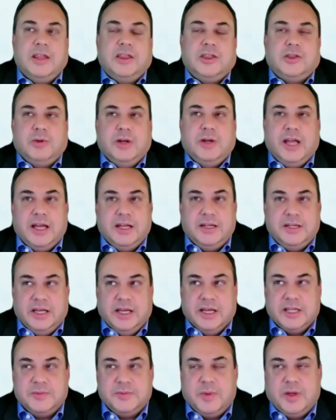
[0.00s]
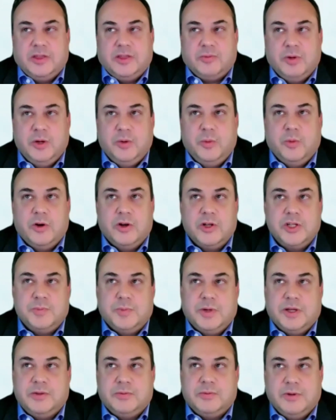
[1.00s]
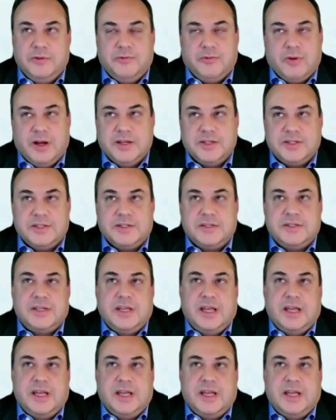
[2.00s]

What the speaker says: 3 ideas, my 3 words, my 3 phrases.